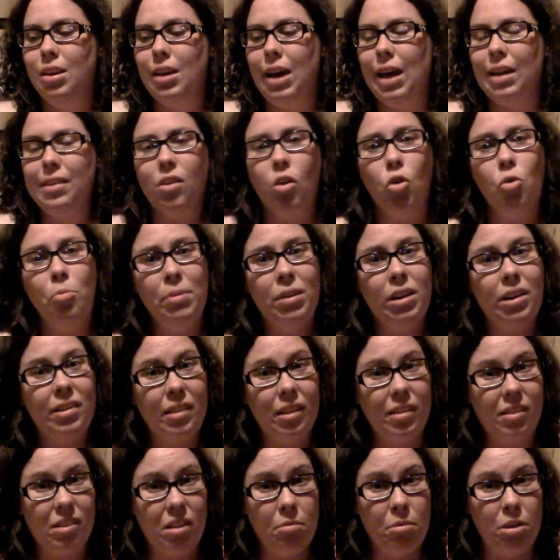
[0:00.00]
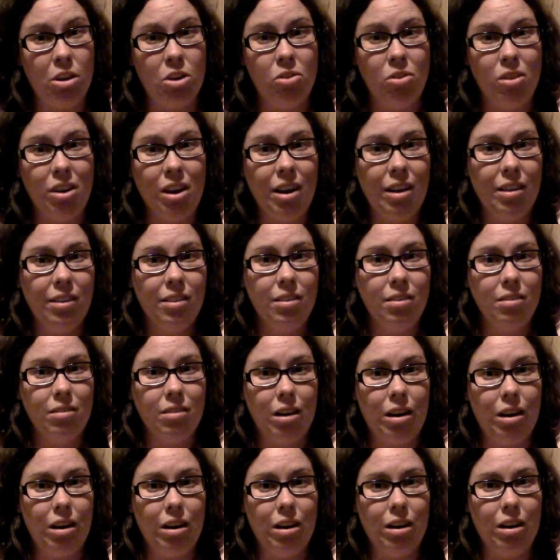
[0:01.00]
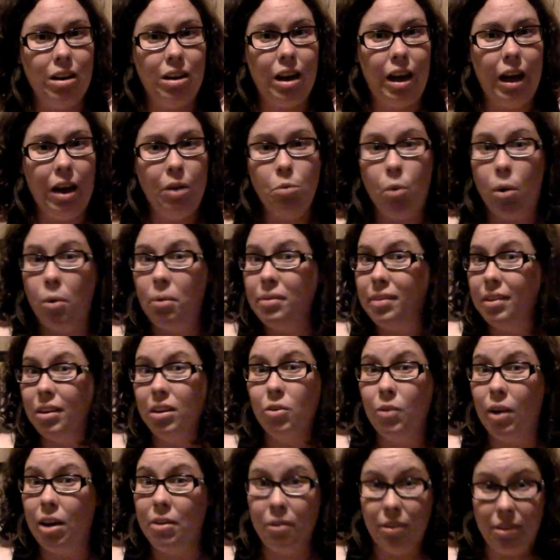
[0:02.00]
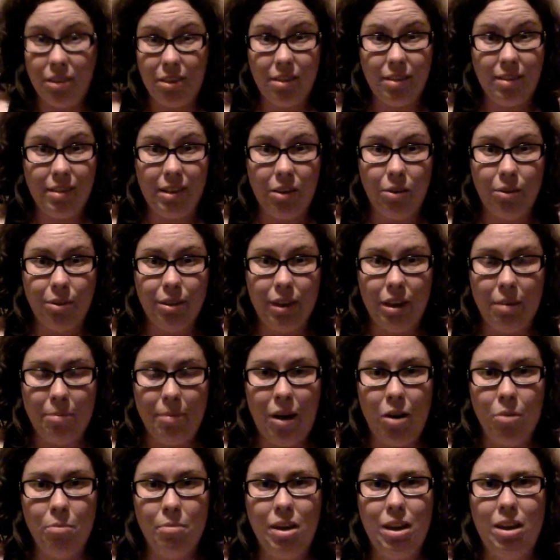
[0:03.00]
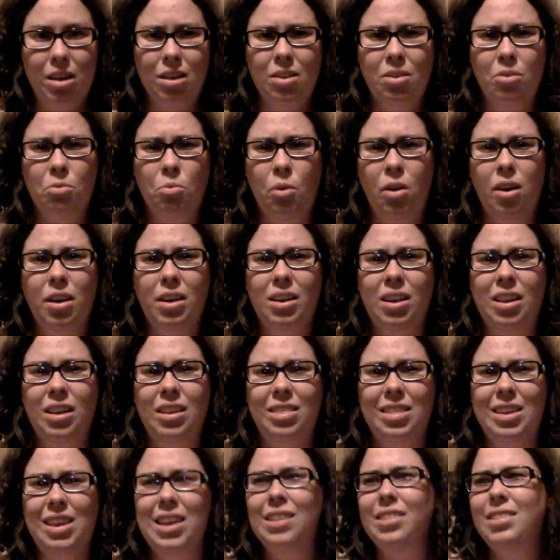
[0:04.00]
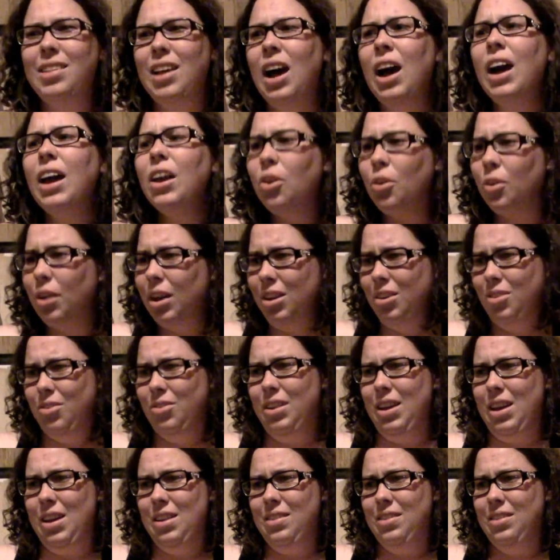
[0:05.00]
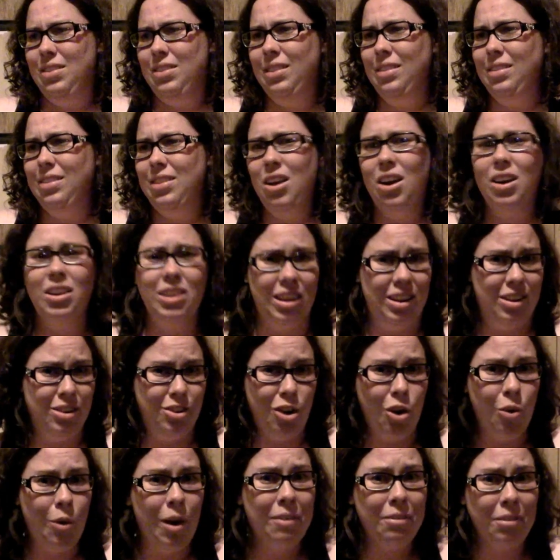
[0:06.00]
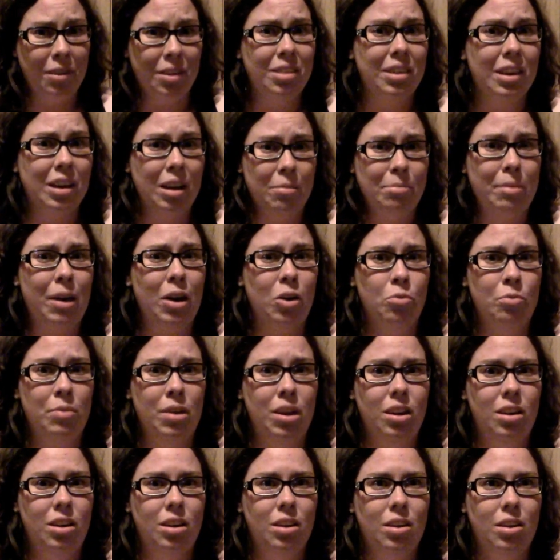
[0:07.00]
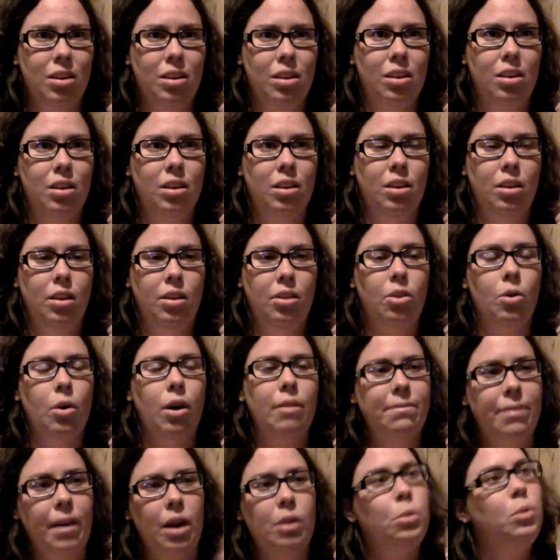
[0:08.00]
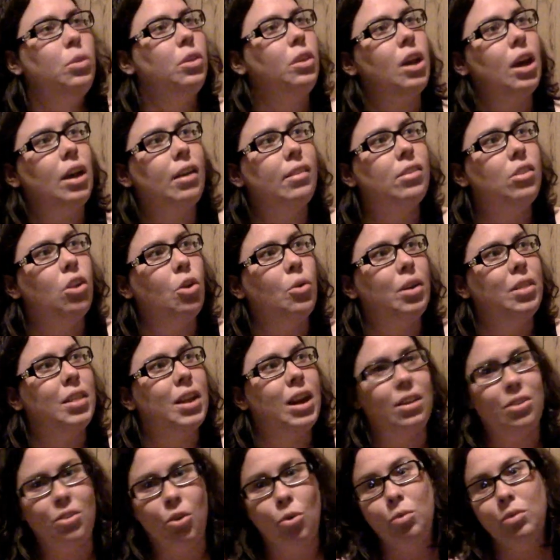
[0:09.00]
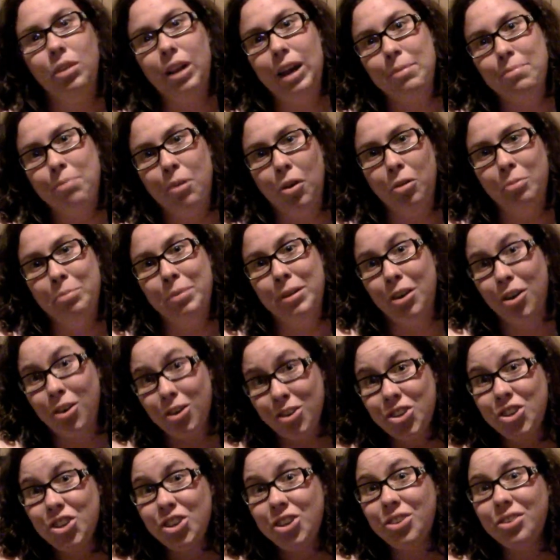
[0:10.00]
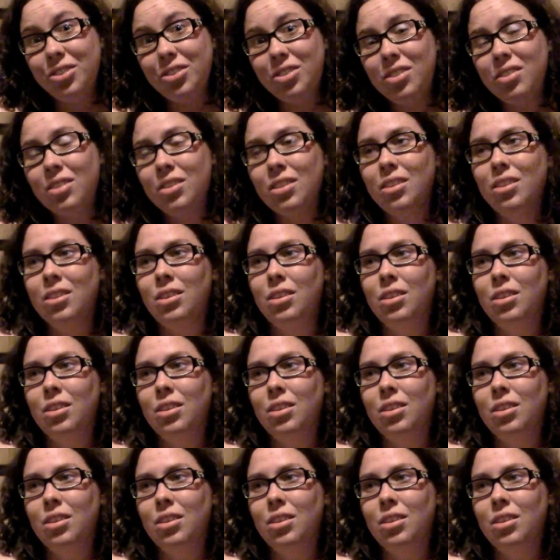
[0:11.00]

as open as I seem to you guys, I won't tell you every single thing about me. One, the entire internet does not need to know everything about me. Though I'm fine with you guys knowing that I don't like pulp and orange juice